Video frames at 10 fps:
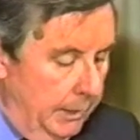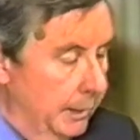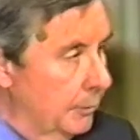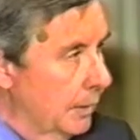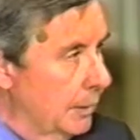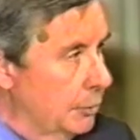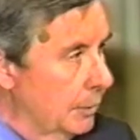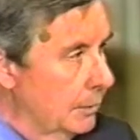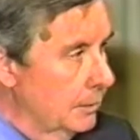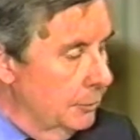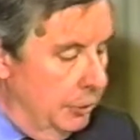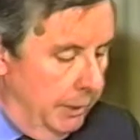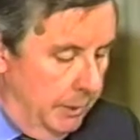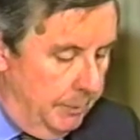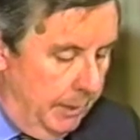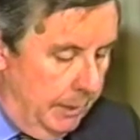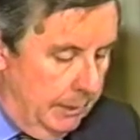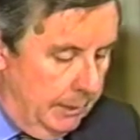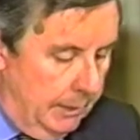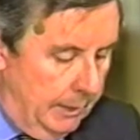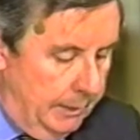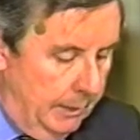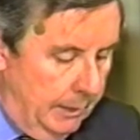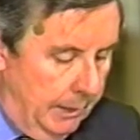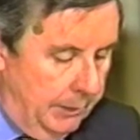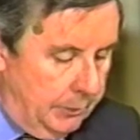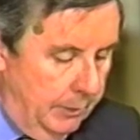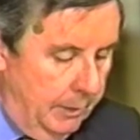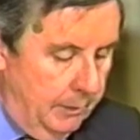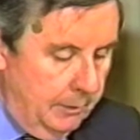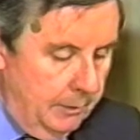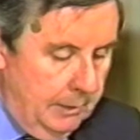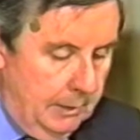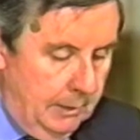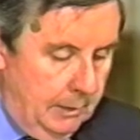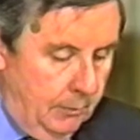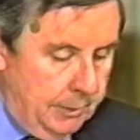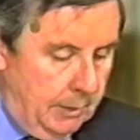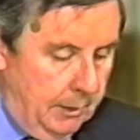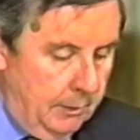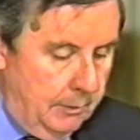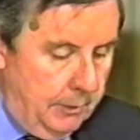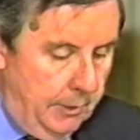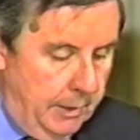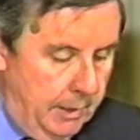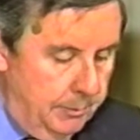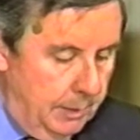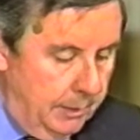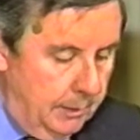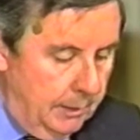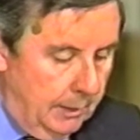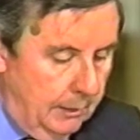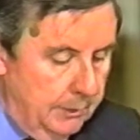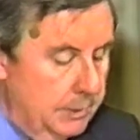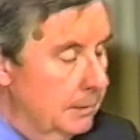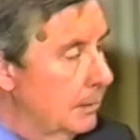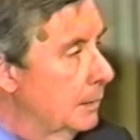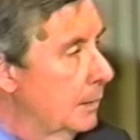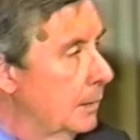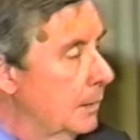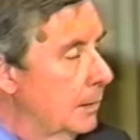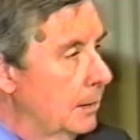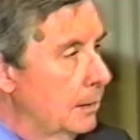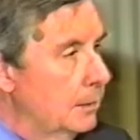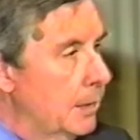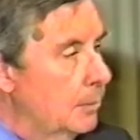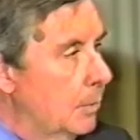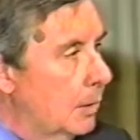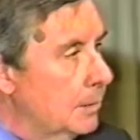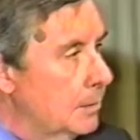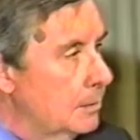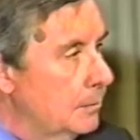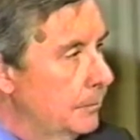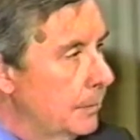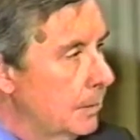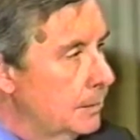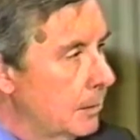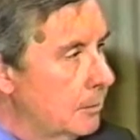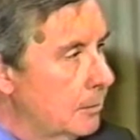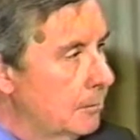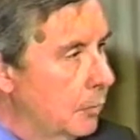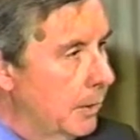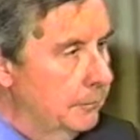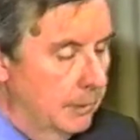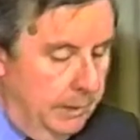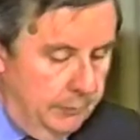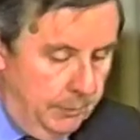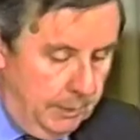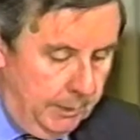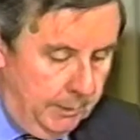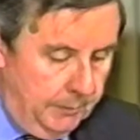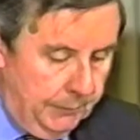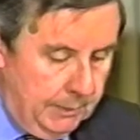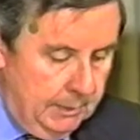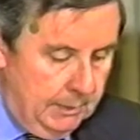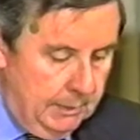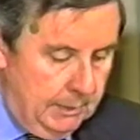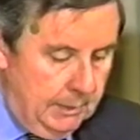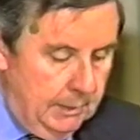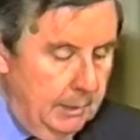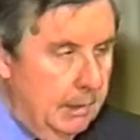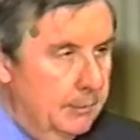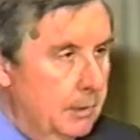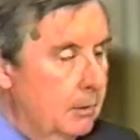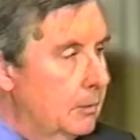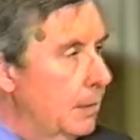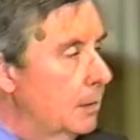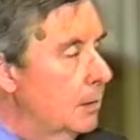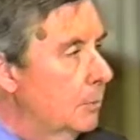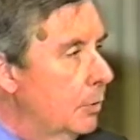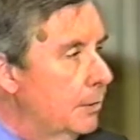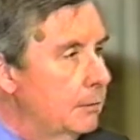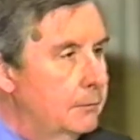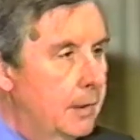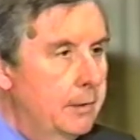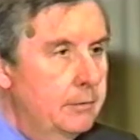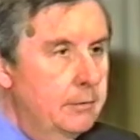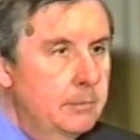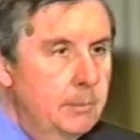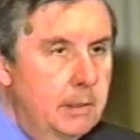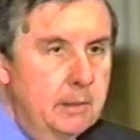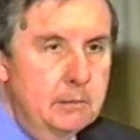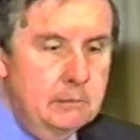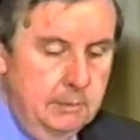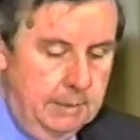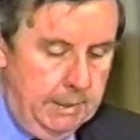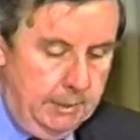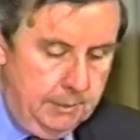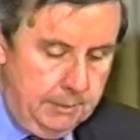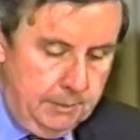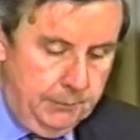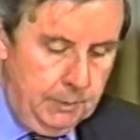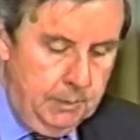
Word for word: Indonesian G D P in nineteen ninety-three was one hundred thirty-eight billion dollars. Denmark's is one hundred forty-five billion, and there are only a little more than five million Danes